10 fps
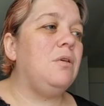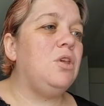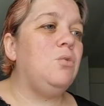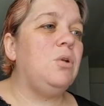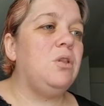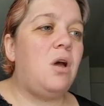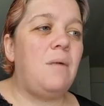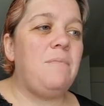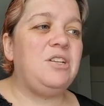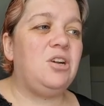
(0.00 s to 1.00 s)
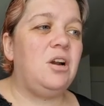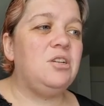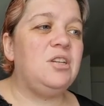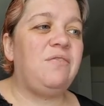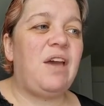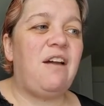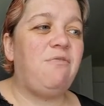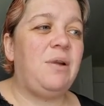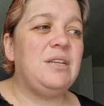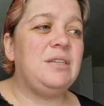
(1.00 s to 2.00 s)
You will not be charged if the
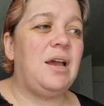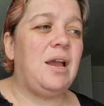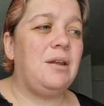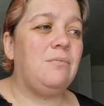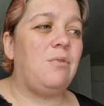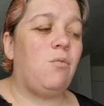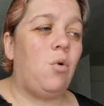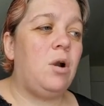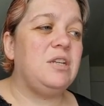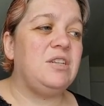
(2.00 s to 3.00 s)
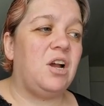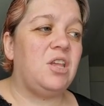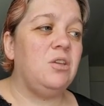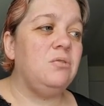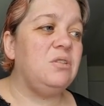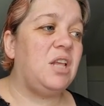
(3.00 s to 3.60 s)
half price item reward is not used.